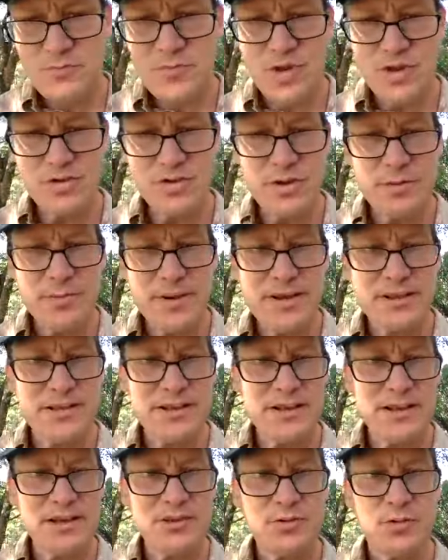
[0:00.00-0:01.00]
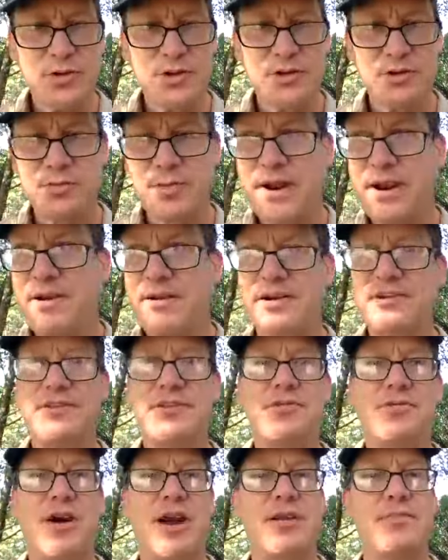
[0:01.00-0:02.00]
So the big thing is with those
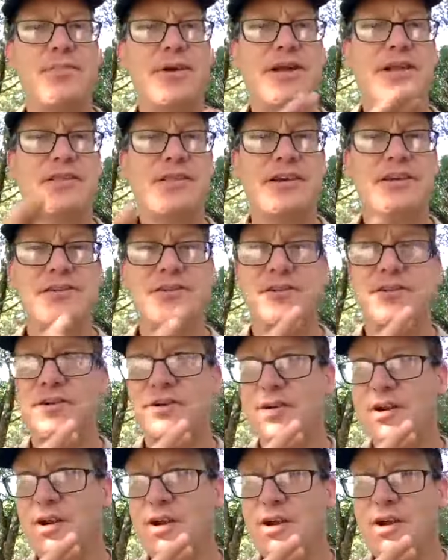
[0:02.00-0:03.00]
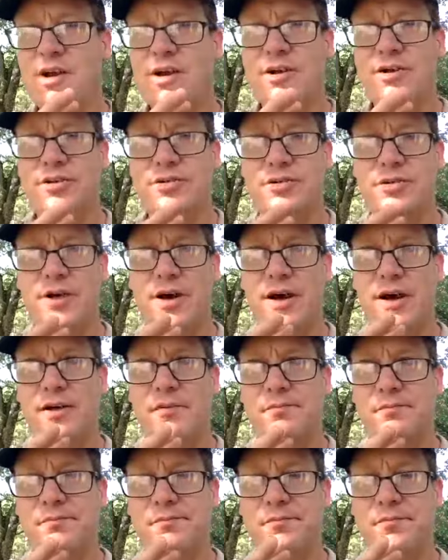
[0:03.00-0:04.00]
pairings, try to pick things that are
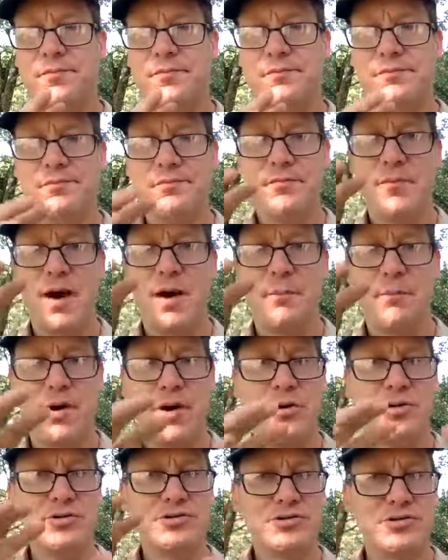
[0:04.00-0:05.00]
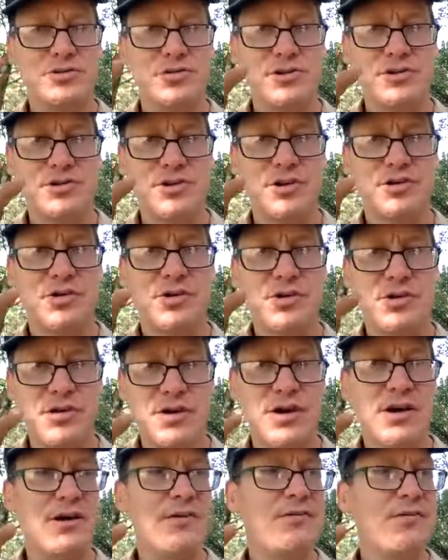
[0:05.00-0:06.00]
opposed to each other
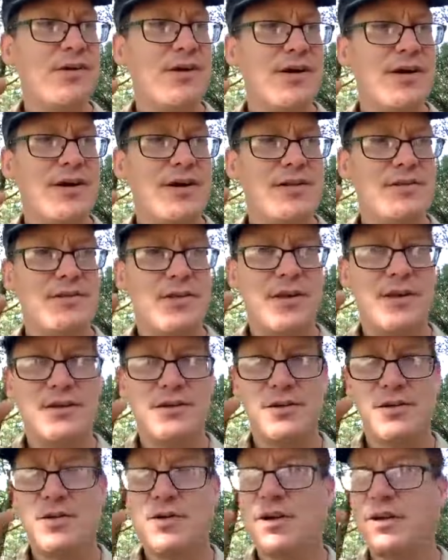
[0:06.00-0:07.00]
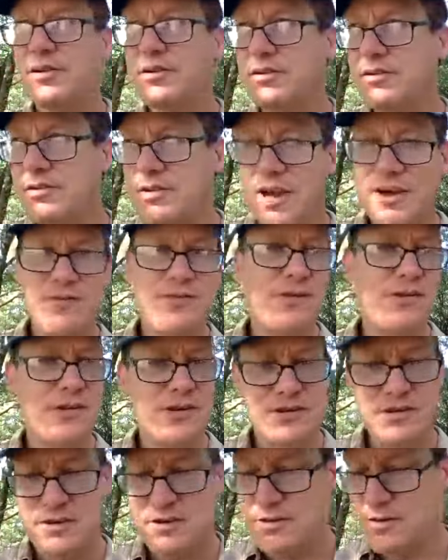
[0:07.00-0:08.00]
enough that you can
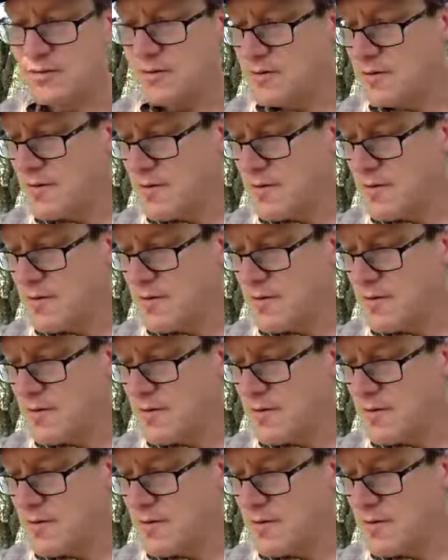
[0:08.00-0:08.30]
definitely tell.